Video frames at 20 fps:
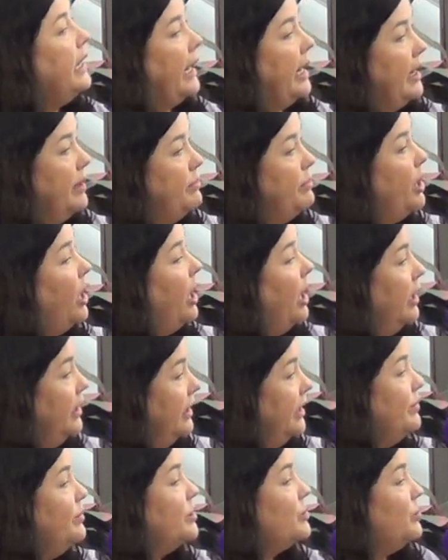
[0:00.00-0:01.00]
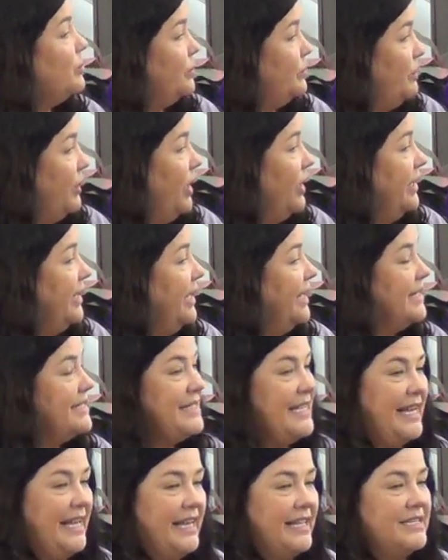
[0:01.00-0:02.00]
Aunt Polly, which was Pollyanna's
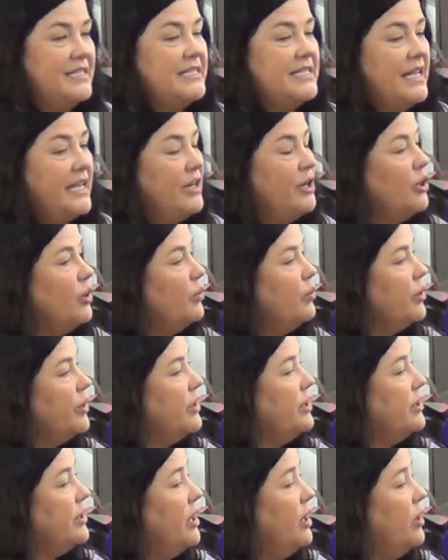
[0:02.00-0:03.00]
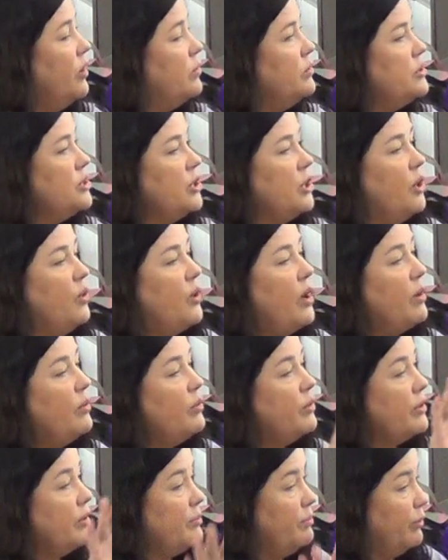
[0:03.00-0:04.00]
aunt, sent her with a note to go out
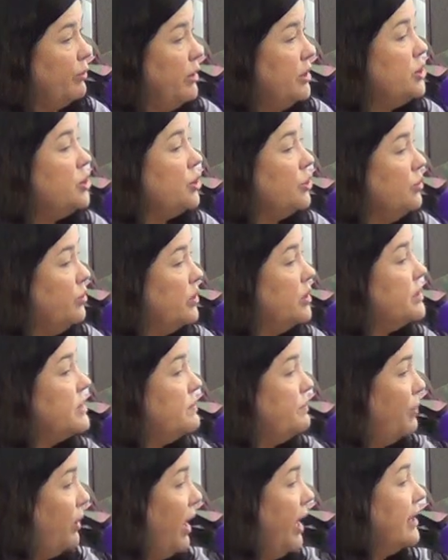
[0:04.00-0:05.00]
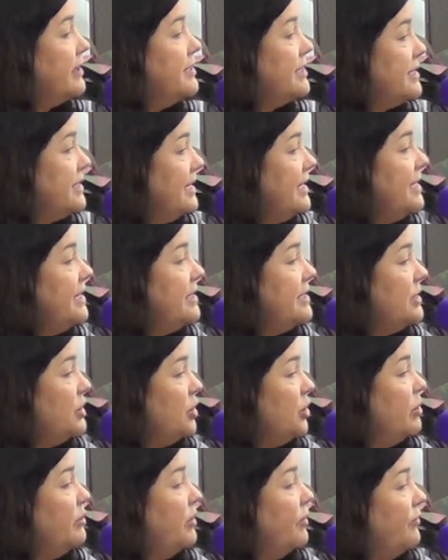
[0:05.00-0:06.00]
where the preacher was practicing his
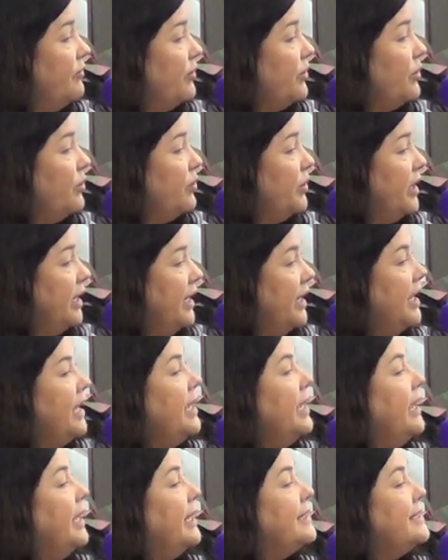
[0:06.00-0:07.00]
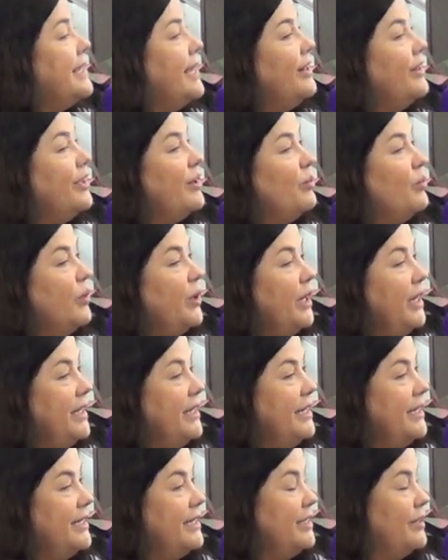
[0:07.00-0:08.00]
sermon for the week and tell him what he
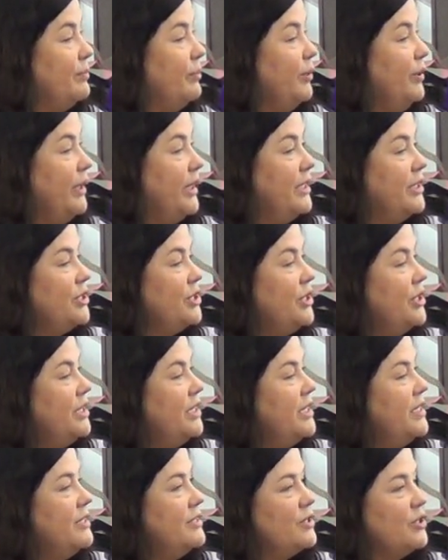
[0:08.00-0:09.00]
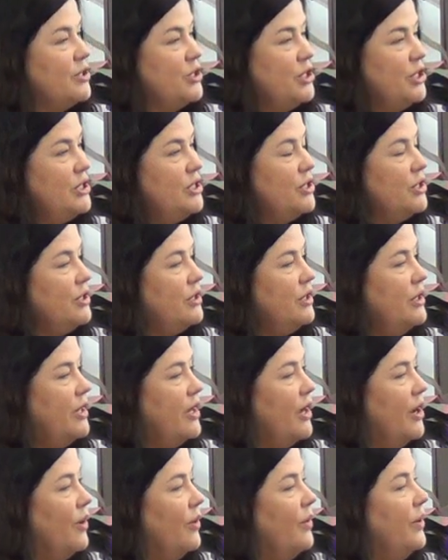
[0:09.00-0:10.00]
needed to preach. So she took the
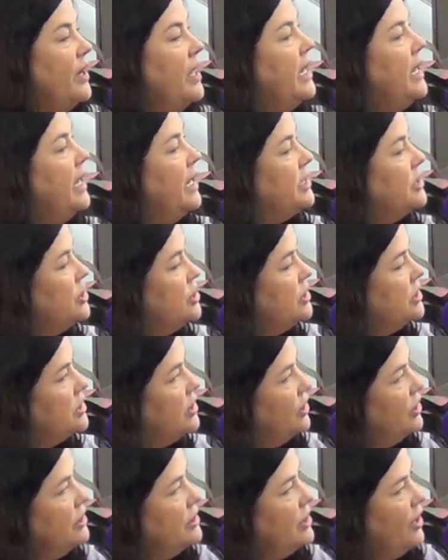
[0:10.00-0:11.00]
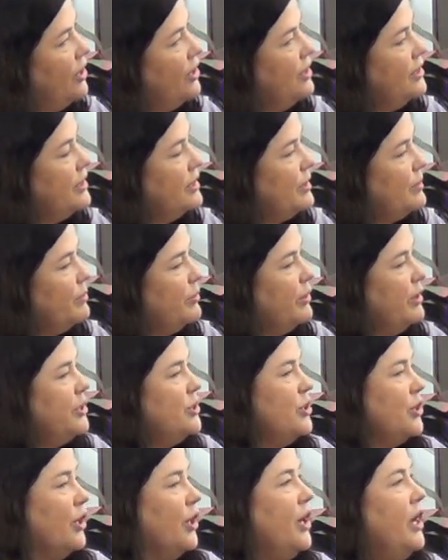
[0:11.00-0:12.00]
note and she started talking to the
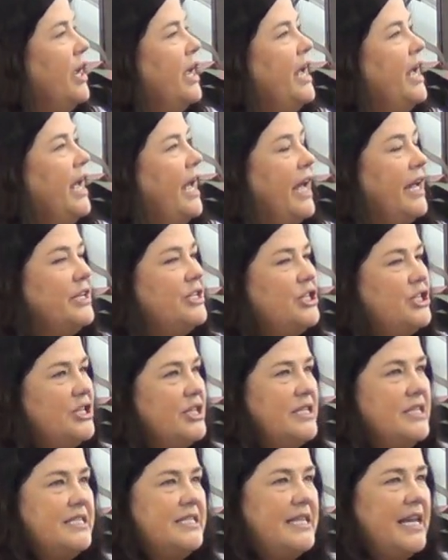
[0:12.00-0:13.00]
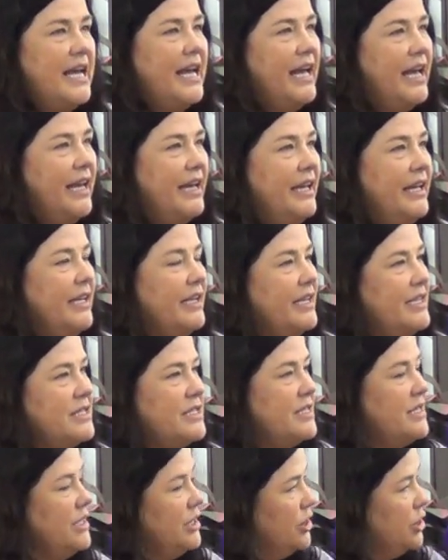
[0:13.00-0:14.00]
preacher. And she said,
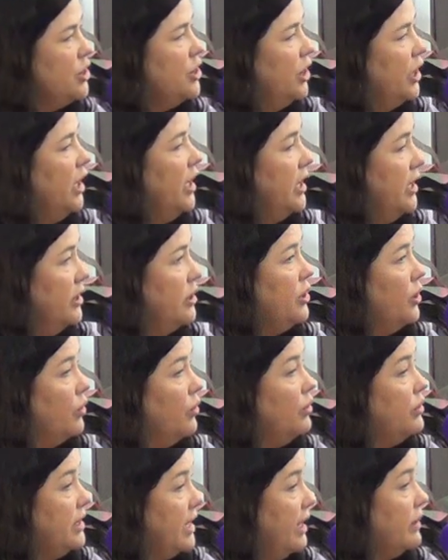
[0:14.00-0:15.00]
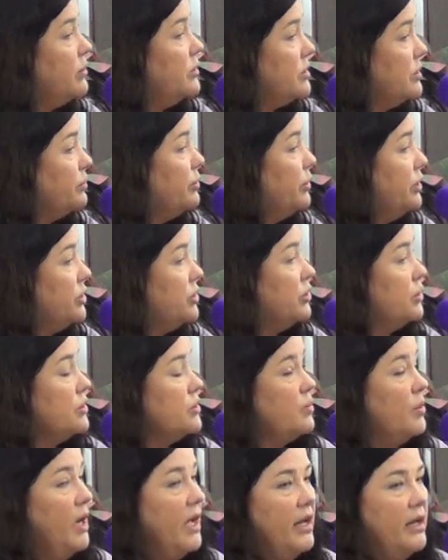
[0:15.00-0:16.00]
because, you know, her dad was a preacher as
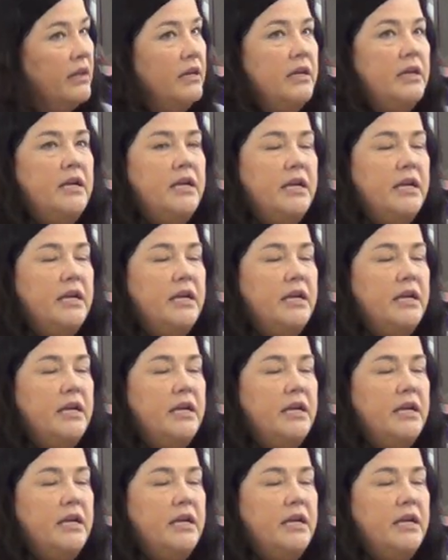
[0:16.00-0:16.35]
well.